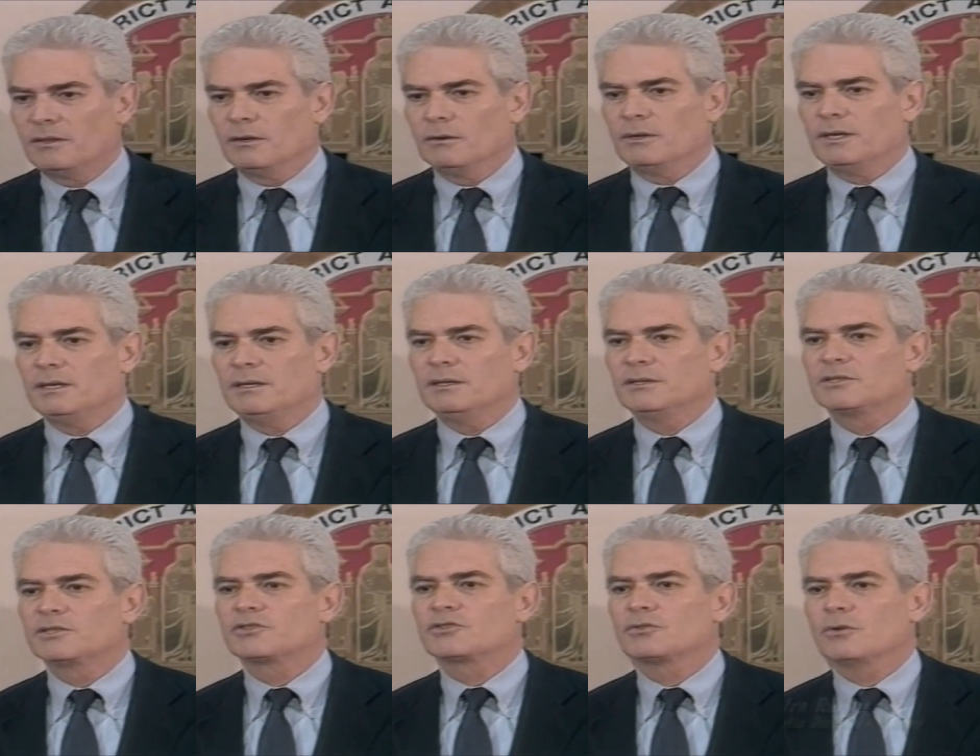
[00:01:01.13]
is
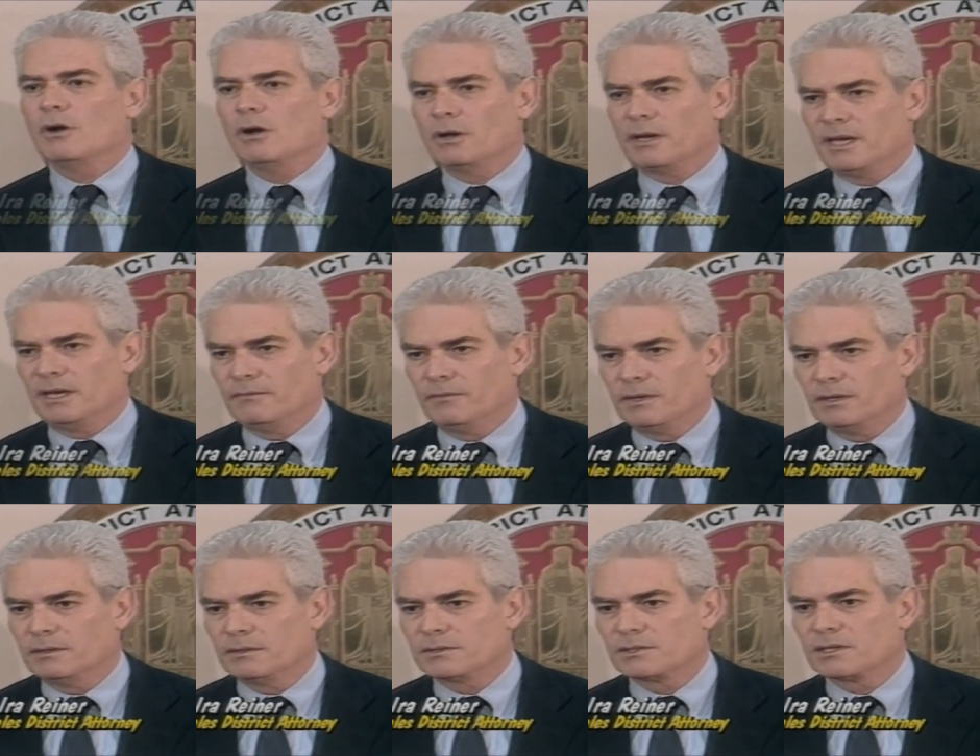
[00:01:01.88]
strong
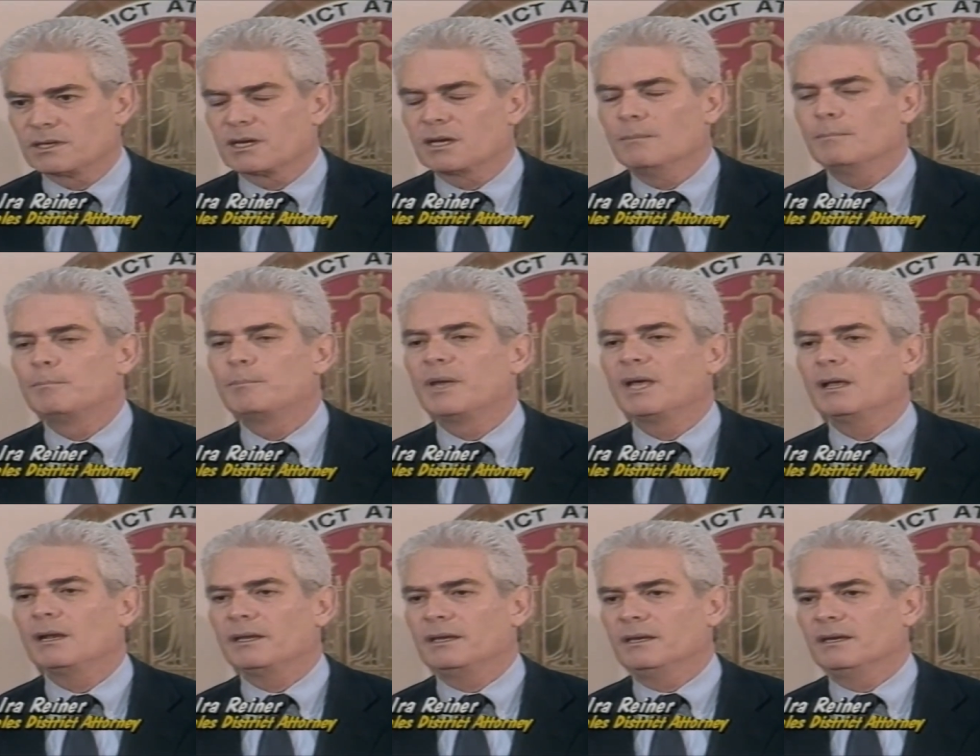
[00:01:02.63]
evidence,
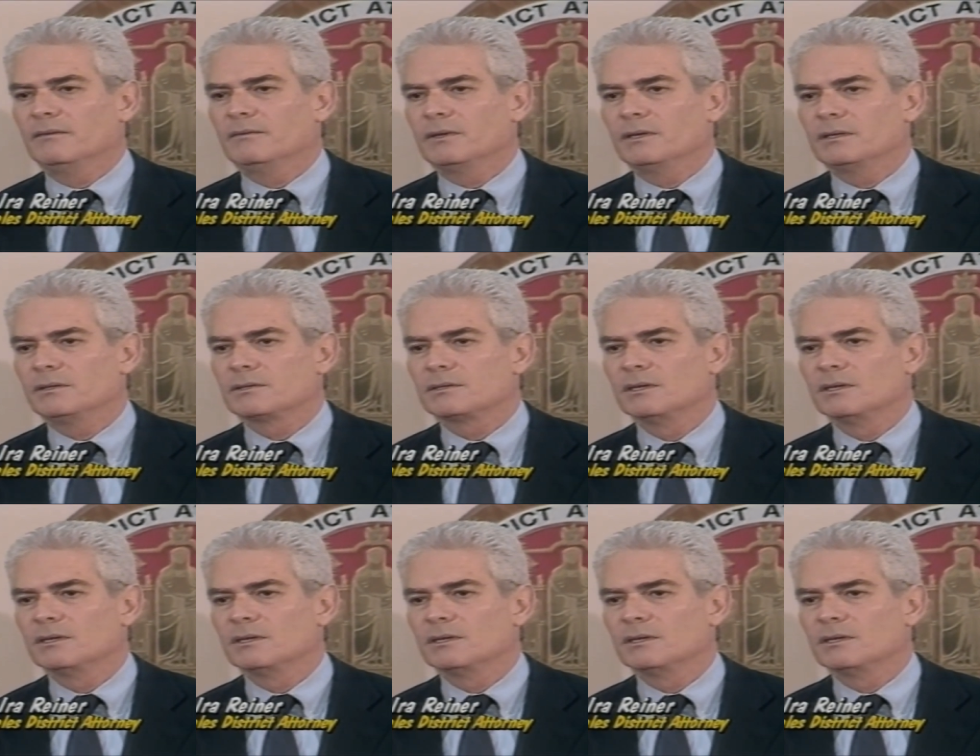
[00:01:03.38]
compelling evidence,